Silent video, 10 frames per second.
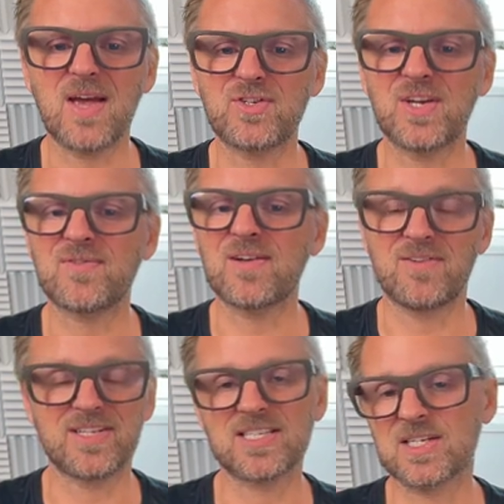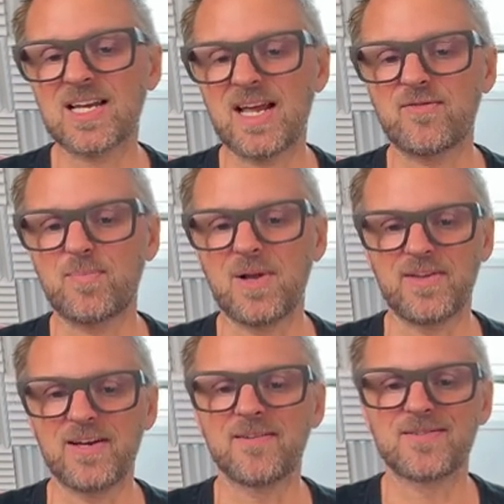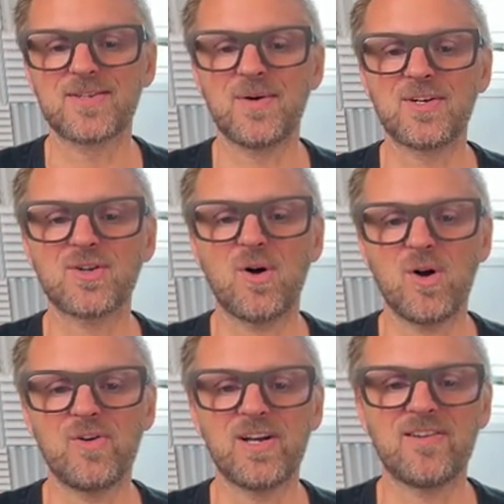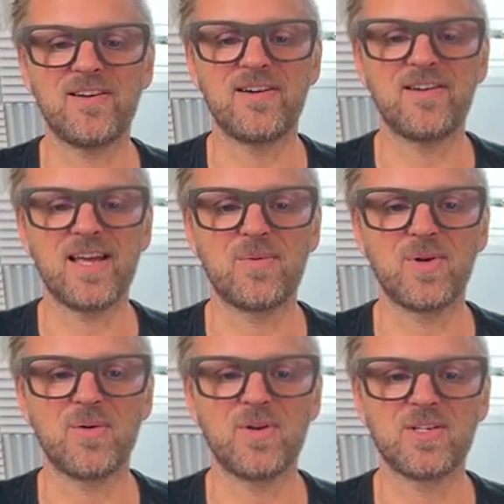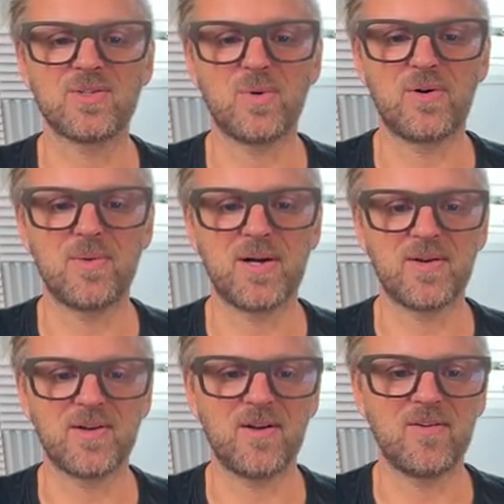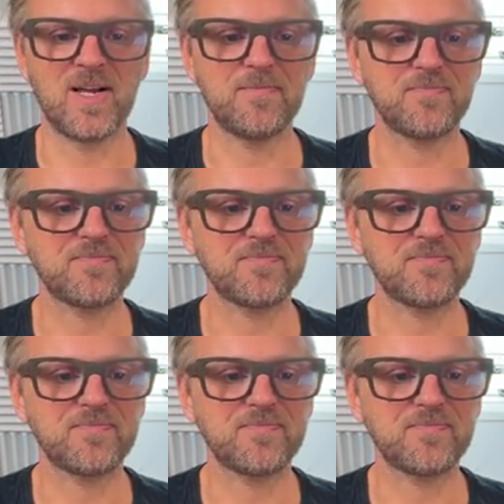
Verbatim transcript: have shift level. This is kind of built in, so it's already here and we don't need to worry about it. All right.